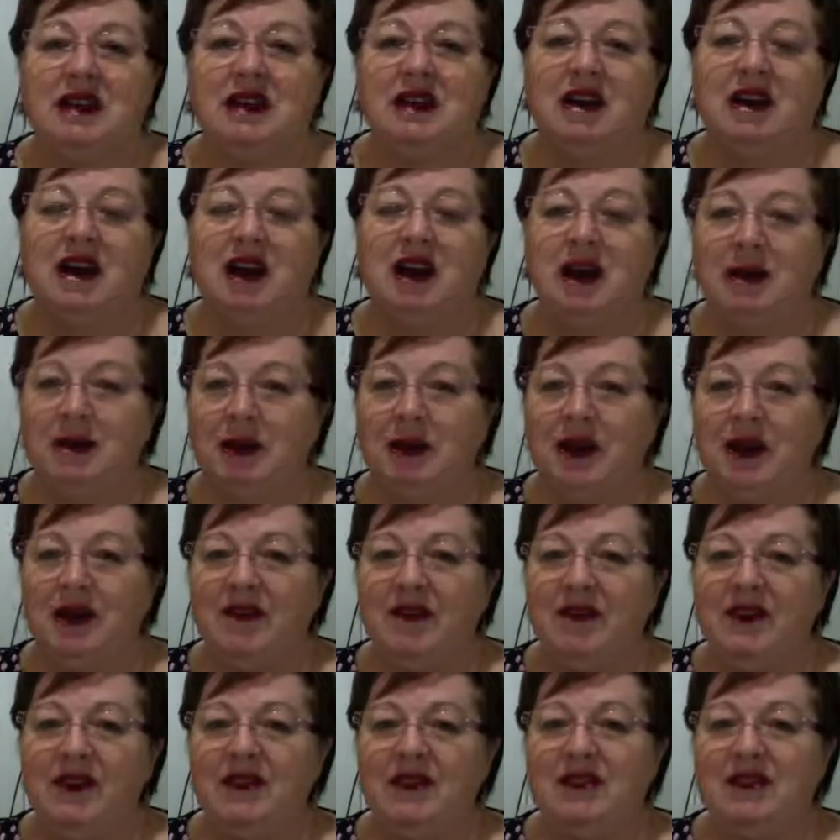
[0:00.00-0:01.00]

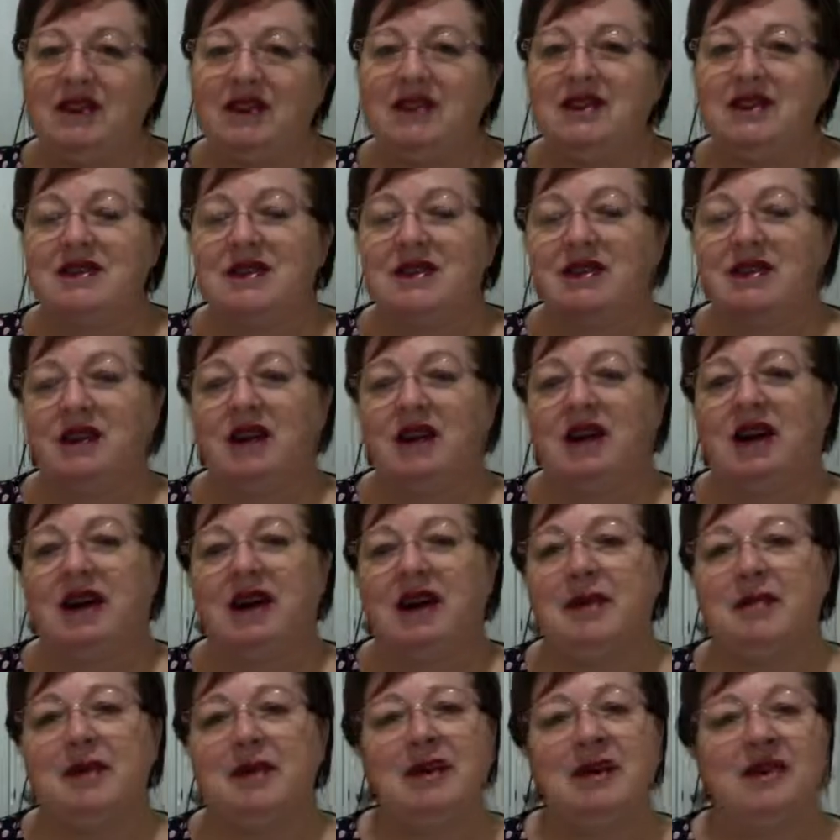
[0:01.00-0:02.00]
hypovigilance or
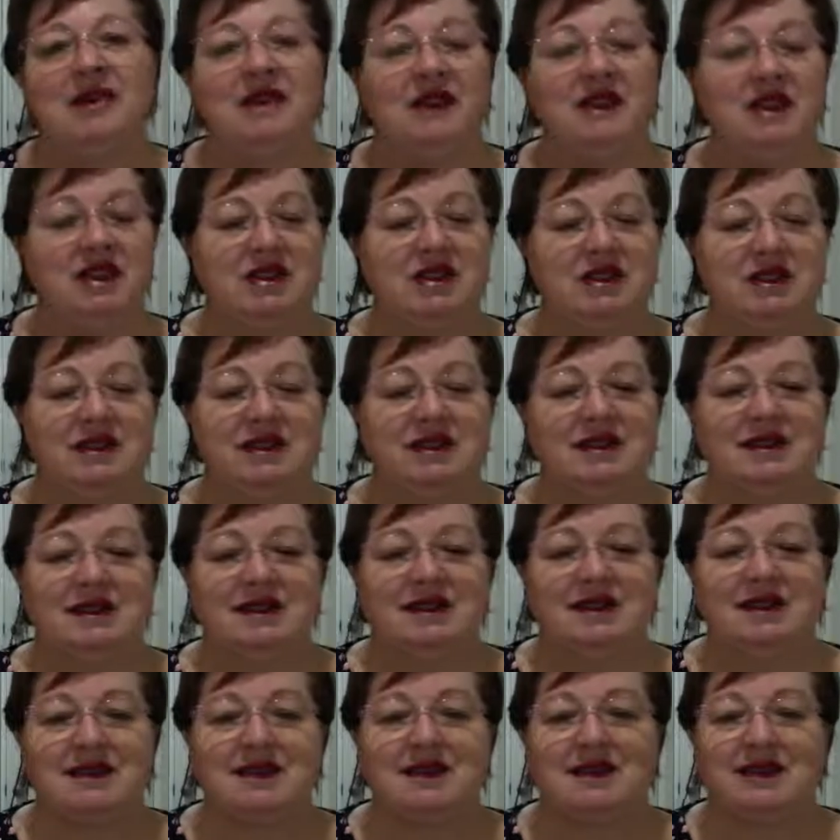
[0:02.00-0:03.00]

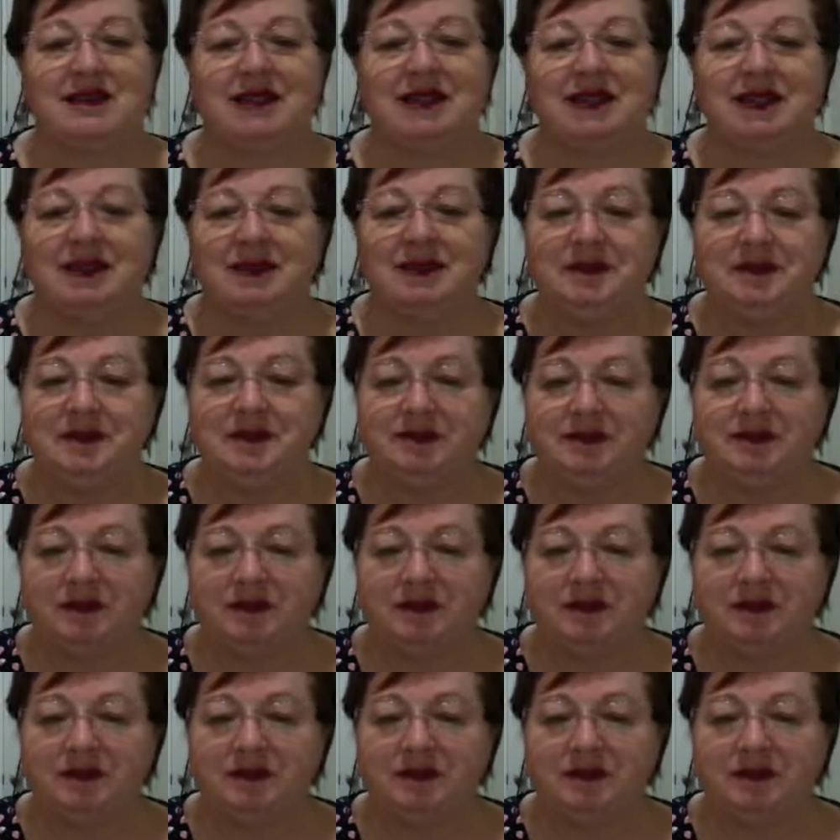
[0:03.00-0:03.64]
hypervigilance, all right?